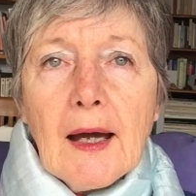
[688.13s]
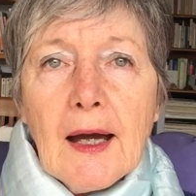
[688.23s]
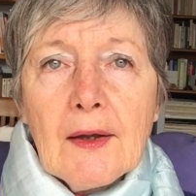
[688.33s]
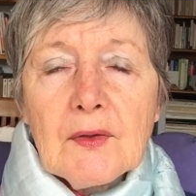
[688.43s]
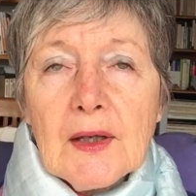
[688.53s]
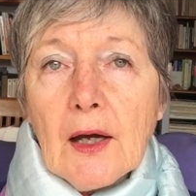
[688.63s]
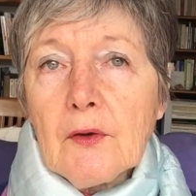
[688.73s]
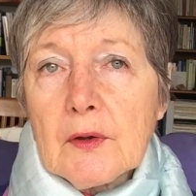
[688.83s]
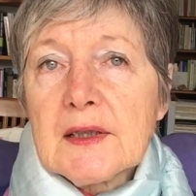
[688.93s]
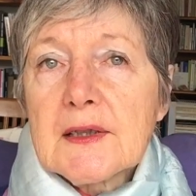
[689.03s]
and the
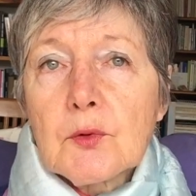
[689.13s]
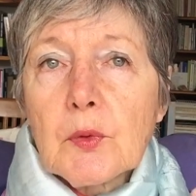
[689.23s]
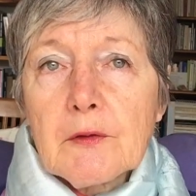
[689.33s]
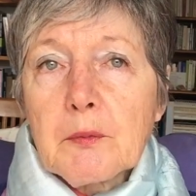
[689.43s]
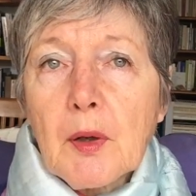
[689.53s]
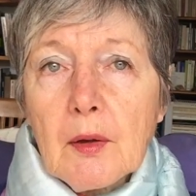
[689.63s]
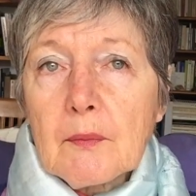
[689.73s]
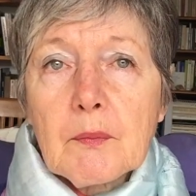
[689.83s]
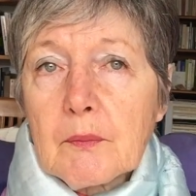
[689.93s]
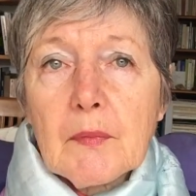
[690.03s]
other is it would have
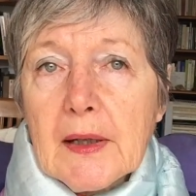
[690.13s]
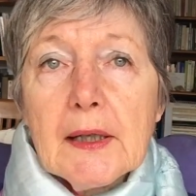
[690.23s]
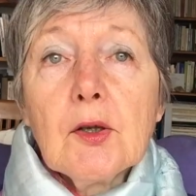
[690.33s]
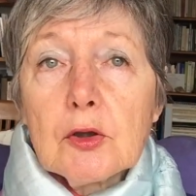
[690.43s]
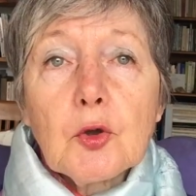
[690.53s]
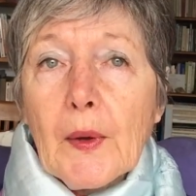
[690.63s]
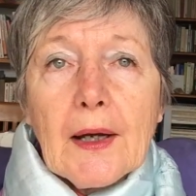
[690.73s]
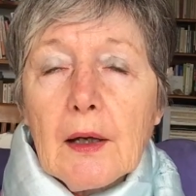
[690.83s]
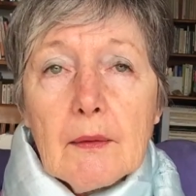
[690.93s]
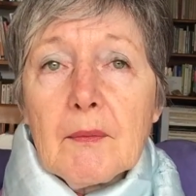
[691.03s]
healed
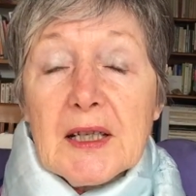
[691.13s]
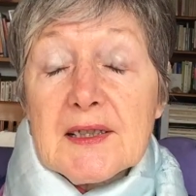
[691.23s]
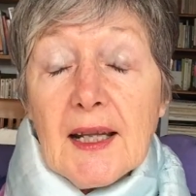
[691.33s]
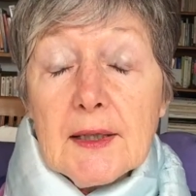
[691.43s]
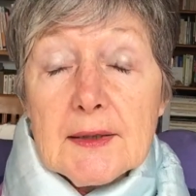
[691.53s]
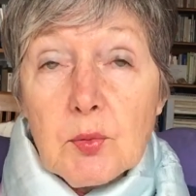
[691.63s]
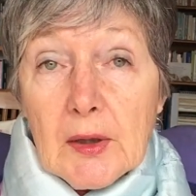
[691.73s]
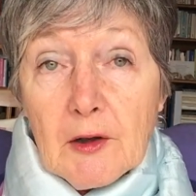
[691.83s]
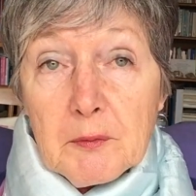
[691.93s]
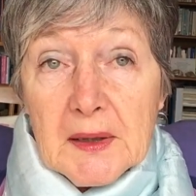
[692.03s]
quicker, because that's
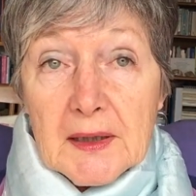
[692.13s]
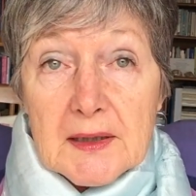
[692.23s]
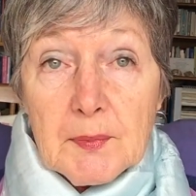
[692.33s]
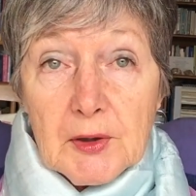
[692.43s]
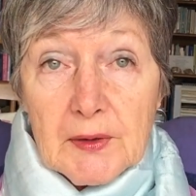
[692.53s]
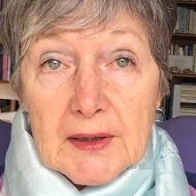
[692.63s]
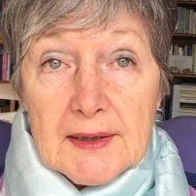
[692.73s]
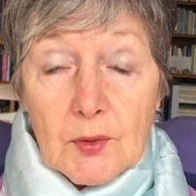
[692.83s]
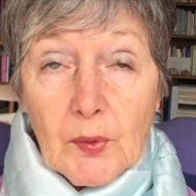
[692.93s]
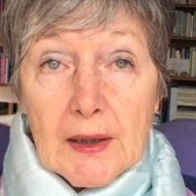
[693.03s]
what I've been
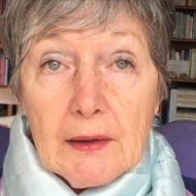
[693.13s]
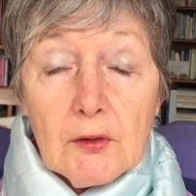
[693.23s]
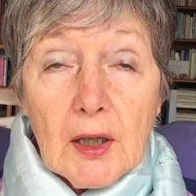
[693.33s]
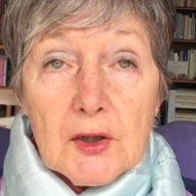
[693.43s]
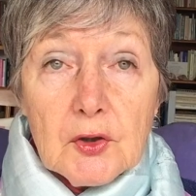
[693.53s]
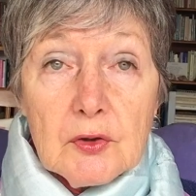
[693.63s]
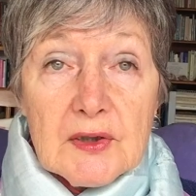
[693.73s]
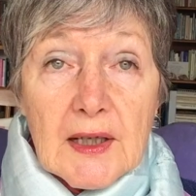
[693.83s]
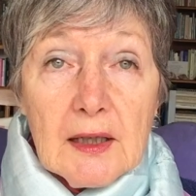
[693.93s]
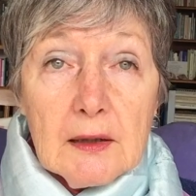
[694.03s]
experiencing. Whenever I
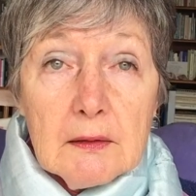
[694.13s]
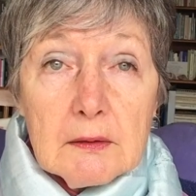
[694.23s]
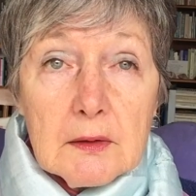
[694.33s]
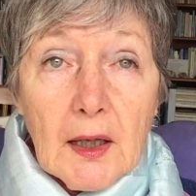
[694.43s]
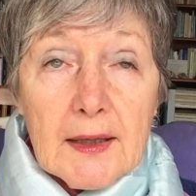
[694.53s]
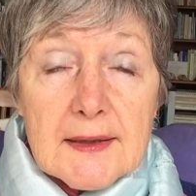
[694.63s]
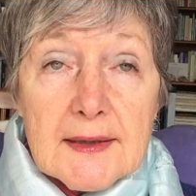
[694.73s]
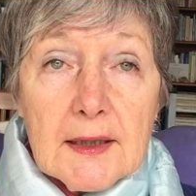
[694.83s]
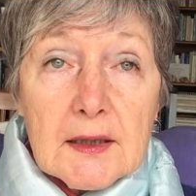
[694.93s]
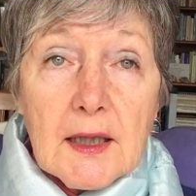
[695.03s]
use color and
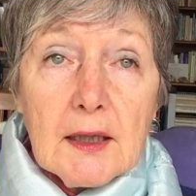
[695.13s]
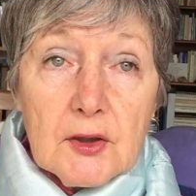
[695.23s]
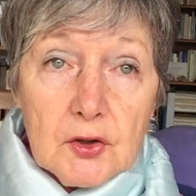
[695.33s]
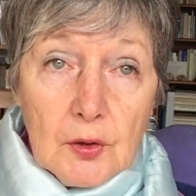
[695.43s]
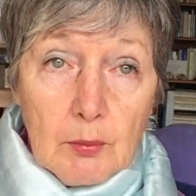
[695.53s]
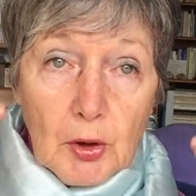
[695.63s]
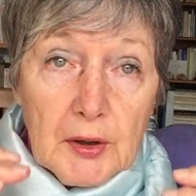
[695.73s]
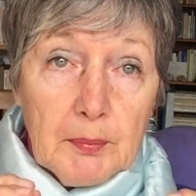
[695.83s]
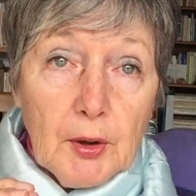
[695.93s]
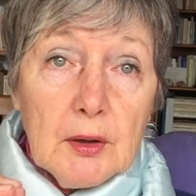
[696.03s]
send color to a
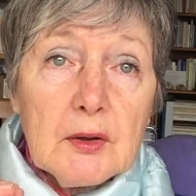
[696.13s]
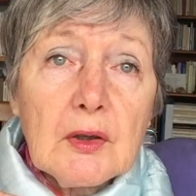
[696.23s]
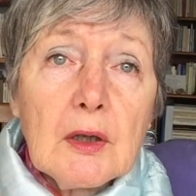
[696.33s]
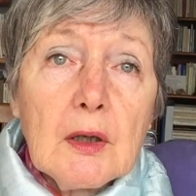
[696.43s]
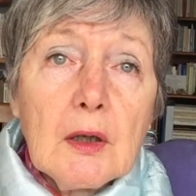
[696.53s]
body part,